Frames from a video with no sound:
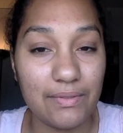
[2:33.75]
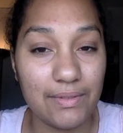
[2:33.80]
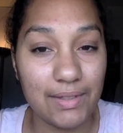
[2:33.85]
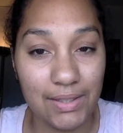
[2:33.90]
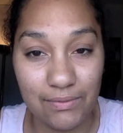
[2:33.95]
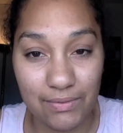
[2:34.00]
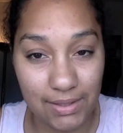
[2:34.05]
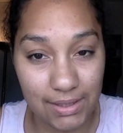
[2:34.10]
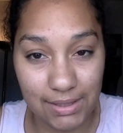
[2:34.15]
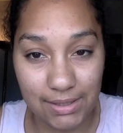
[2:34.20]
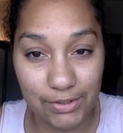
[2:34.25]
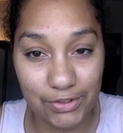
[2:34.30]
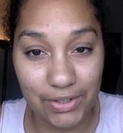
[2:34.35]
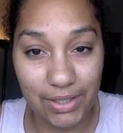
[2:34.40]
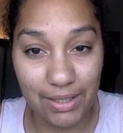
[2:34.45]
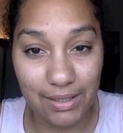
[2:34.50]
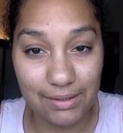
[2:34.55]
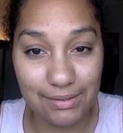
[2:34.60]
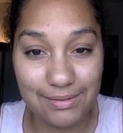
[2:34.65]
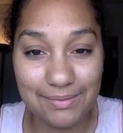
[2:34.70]
even gonna
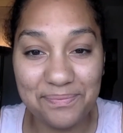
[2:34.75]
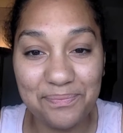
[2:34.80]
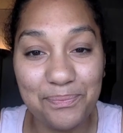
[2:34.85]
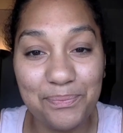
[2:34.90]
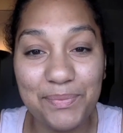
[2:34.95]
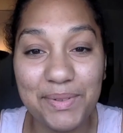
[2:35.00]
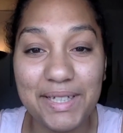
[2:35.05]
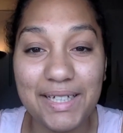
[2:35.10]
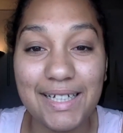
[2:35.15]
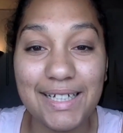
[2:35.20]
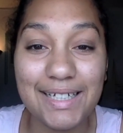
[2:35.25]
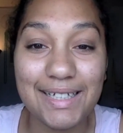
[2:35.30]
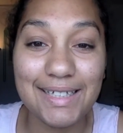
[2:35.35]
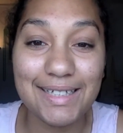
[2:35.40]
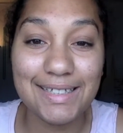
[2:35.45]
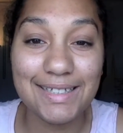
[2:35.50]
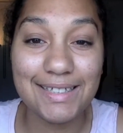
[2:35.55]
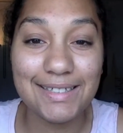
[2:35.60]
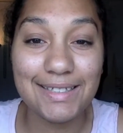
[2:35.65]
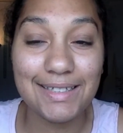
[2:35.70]
try
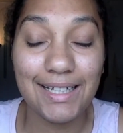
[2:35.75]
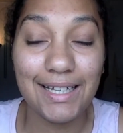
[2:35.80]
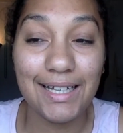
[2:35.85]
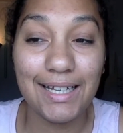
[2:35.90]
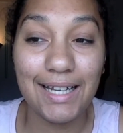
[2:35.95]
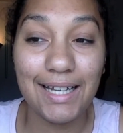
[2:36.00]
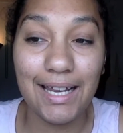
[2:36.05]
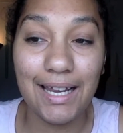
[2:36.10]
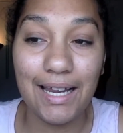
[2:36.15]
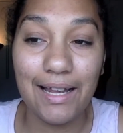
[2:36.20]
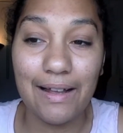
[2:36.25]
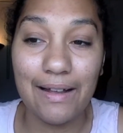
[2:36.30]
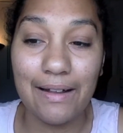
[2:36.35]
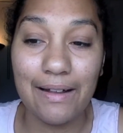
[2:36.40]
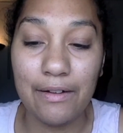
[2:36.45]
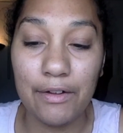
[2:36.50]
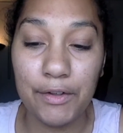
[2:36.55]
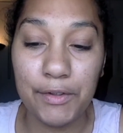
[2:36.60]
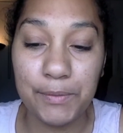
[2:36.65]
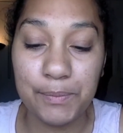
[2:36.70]
because
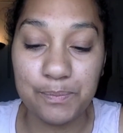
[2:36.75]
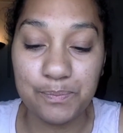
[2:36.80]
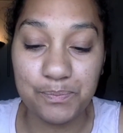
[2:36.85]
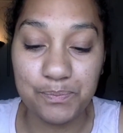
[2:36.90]
um,